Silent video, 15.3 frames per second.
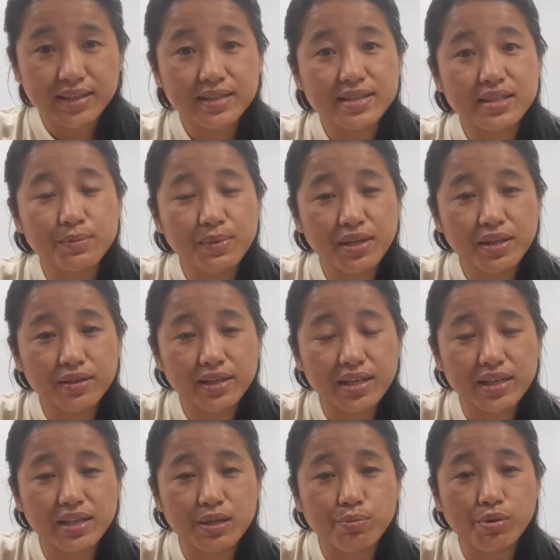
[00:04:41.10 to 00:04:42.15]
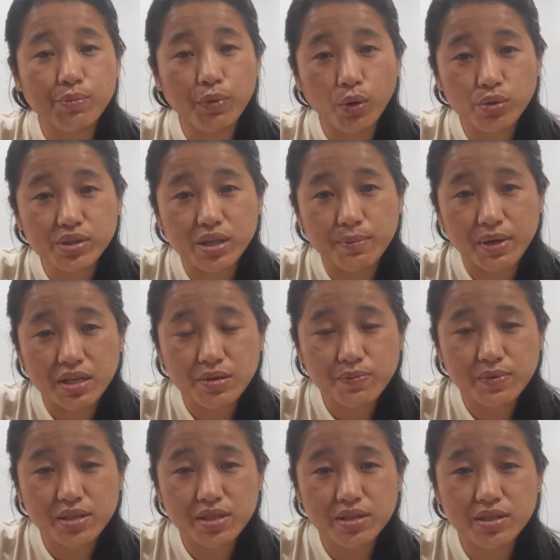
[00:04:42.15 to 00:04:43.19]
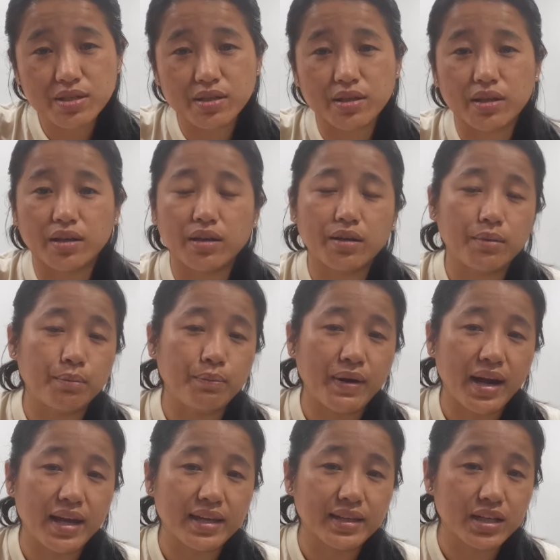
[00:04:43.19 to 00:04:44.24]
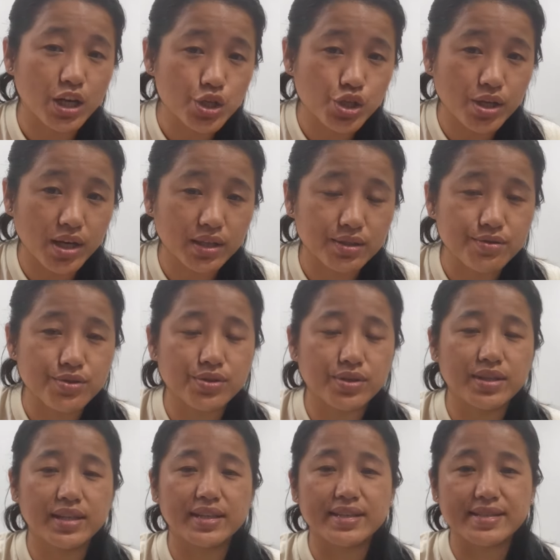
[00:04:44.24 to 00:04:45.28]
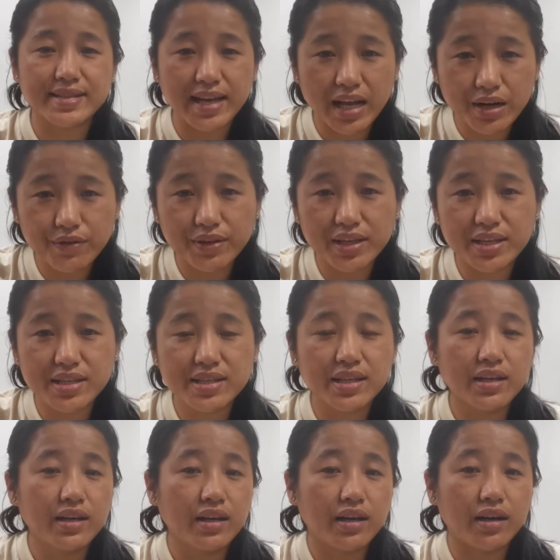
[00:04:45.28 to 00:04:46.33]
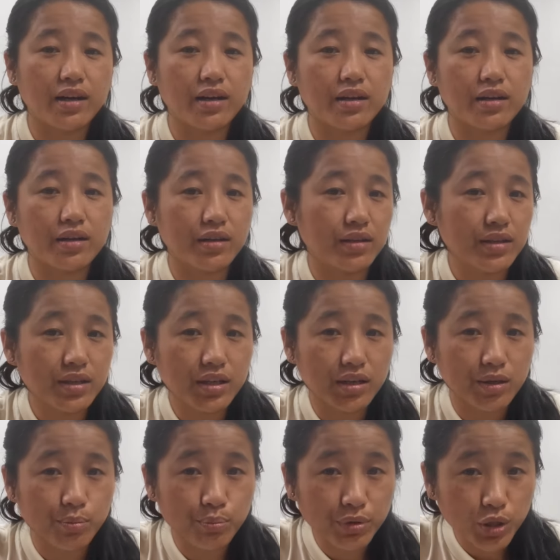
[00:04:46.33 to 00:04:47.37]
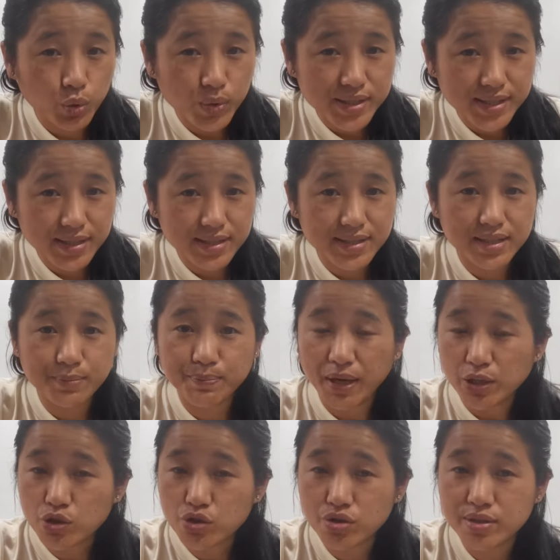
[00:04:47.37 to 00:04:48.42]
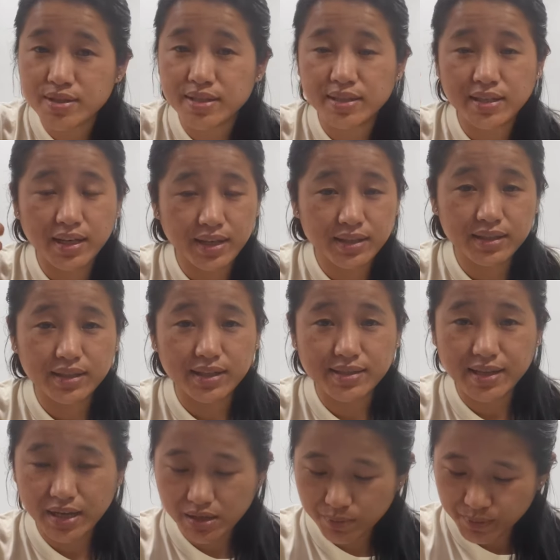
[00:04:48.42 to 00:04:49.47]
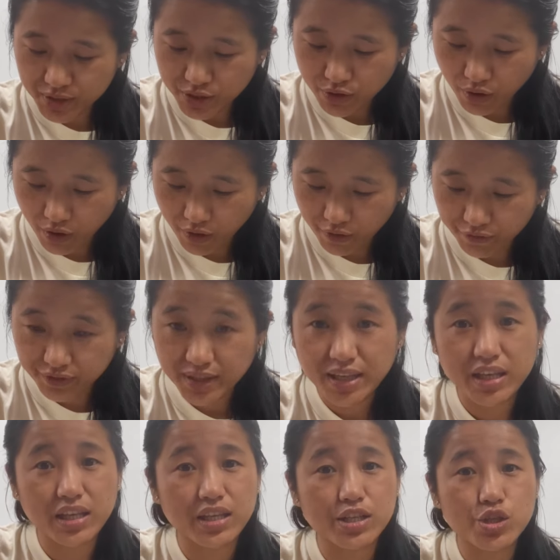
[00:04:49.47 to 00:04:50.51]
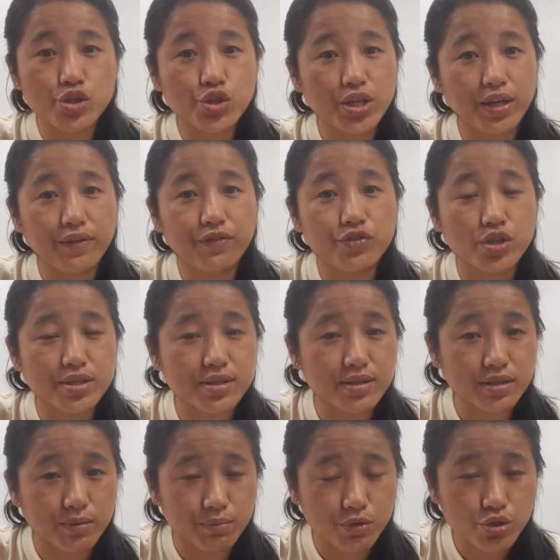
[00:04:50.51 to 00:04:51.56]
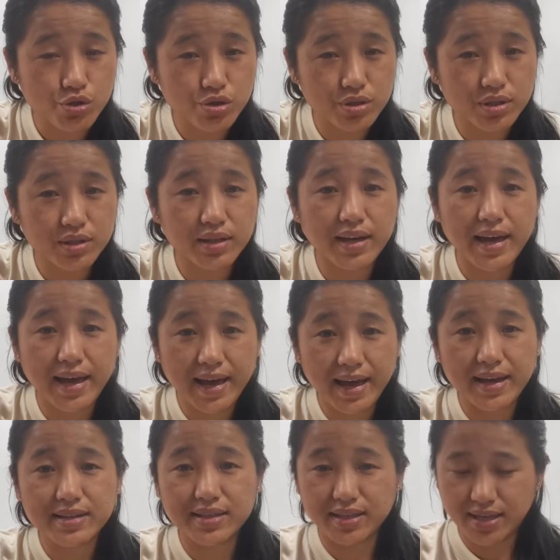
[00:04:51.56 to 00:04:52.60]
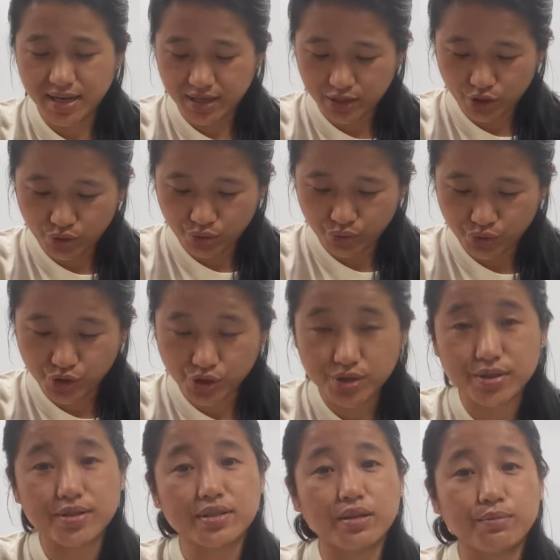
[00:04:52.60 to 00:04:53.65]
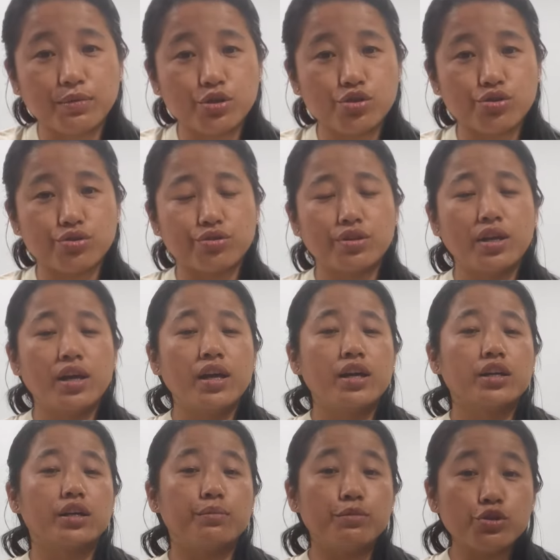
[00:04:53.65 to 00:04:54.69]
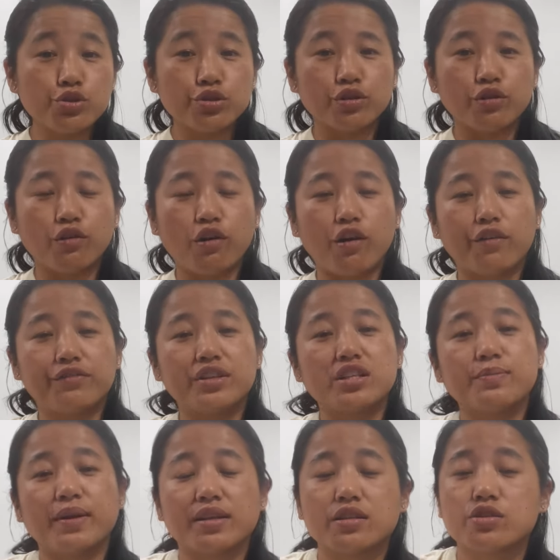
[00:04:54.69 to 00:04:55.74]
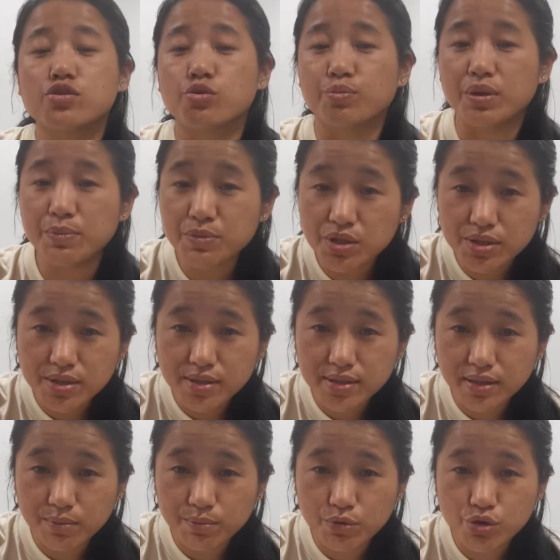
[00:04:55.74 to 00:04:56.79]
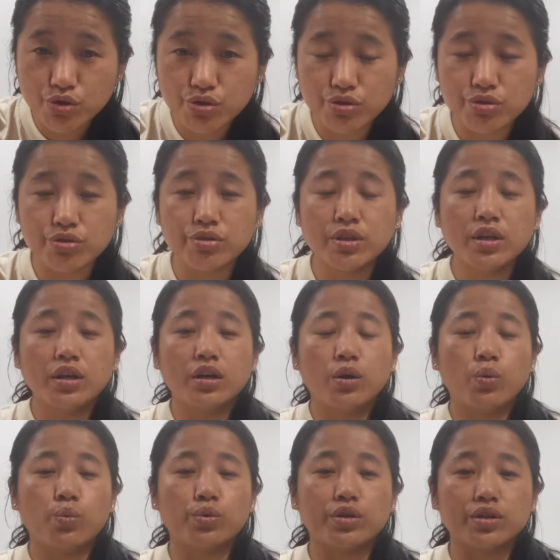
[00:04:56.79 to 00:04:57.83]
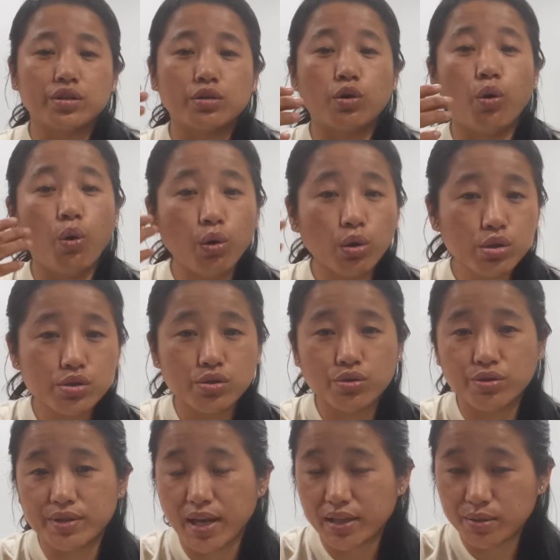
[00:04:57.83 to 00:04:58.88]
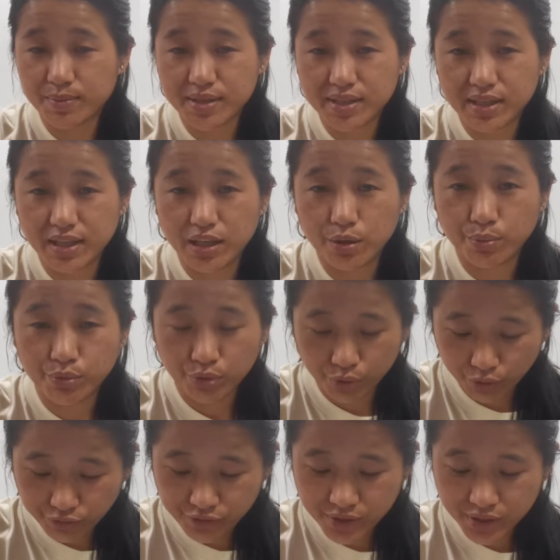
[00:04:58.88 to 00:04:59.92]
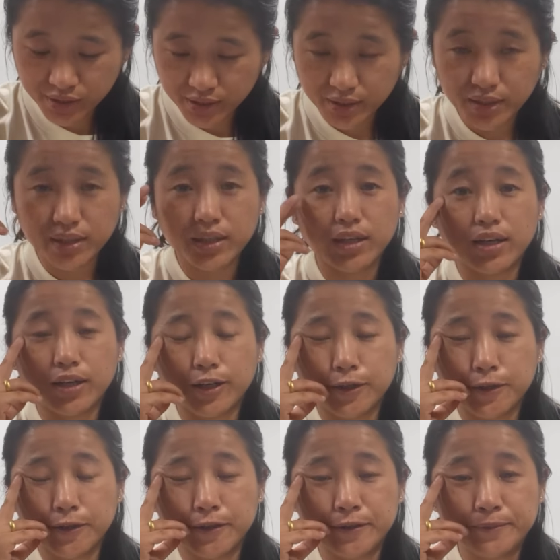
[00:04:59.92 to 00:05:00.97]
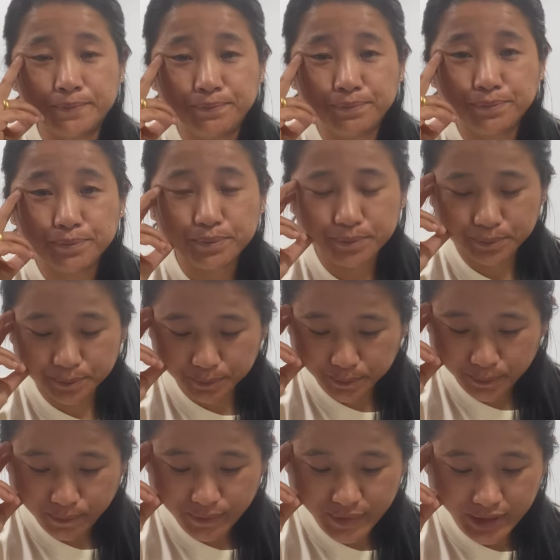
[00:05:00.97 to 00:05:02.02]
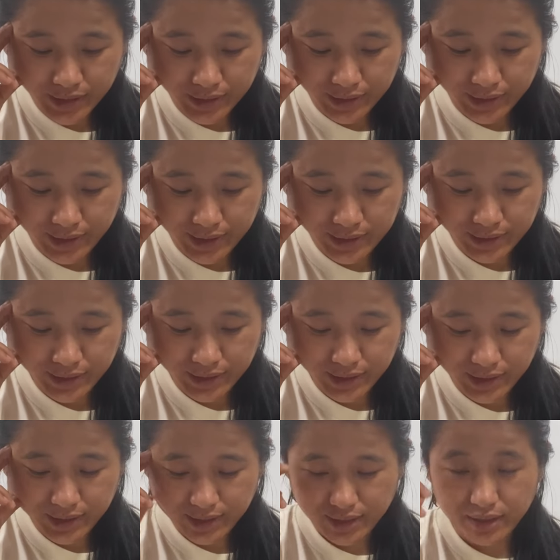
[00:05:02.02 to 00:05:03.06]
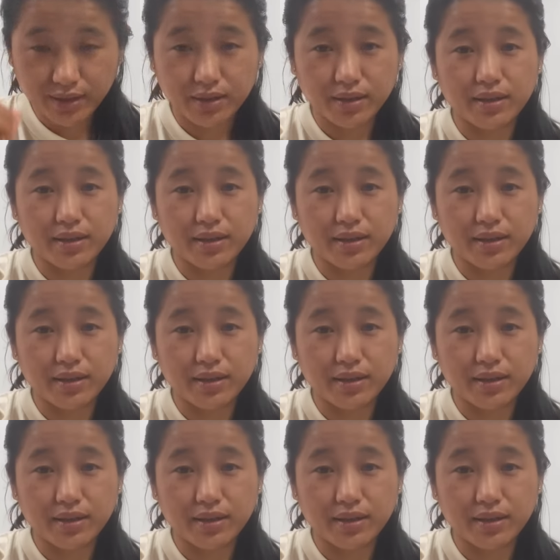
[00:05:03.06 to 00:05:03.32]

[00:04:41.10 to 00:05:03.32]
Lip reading: Similarly, the proposed amendment by Kasha concerning the salaries, perquisites, pensions, and other entitlements of the Chief Justice Commissioner and the other 2 Justice Commissioner of the Tibetan Supreme Justice Commission were also unanimously approved. Uh, and then the